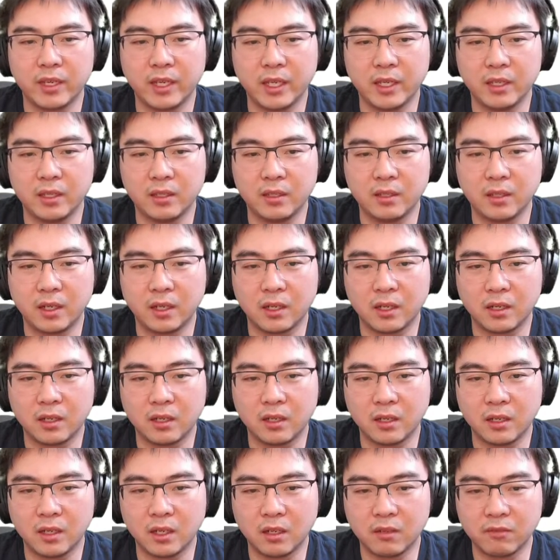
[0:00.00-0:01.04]
a
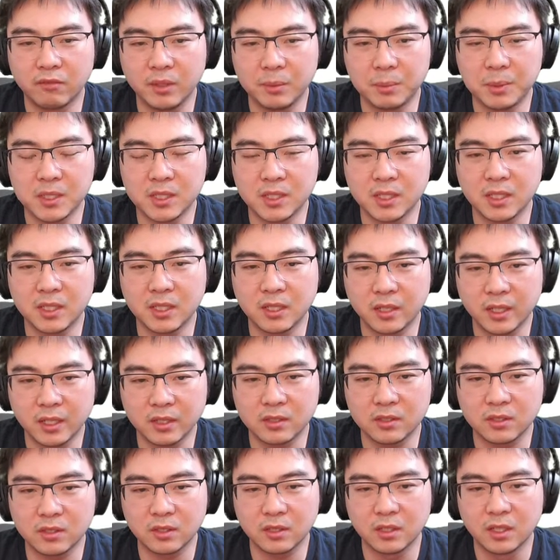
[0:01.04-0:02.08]
VPC
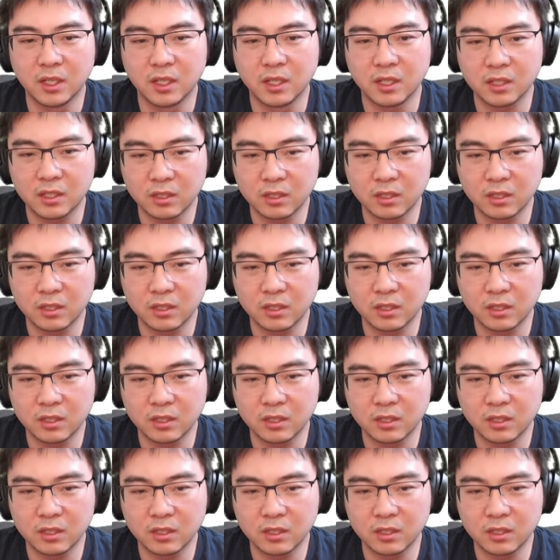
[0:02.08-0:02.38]
connector